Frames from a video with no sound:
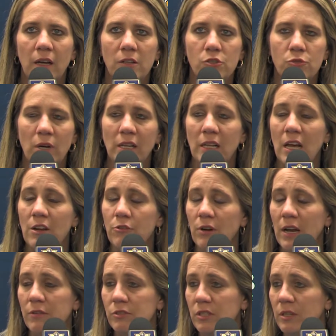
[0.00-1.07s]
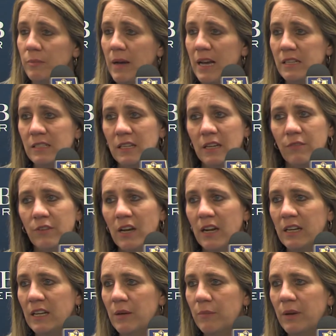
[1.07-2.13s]
straight line drives to the basket have got
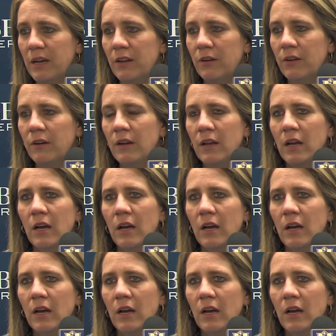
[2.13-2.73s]
to get better.